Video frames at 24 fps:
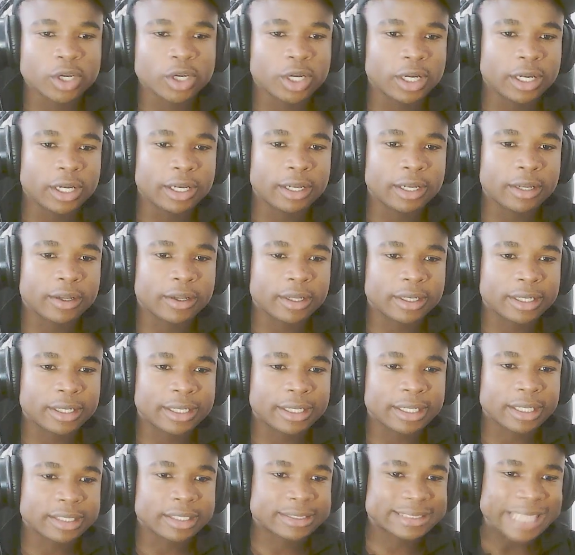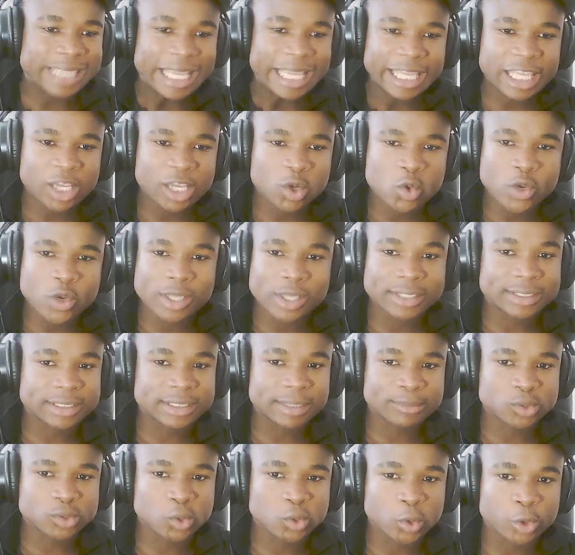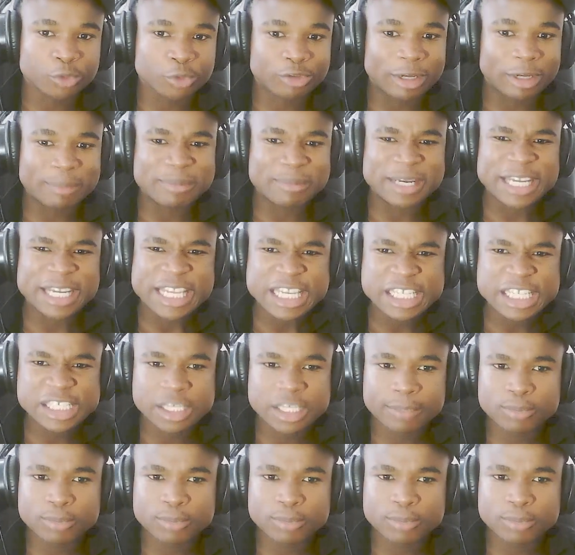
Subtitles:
a psychic who has some sort of amnesia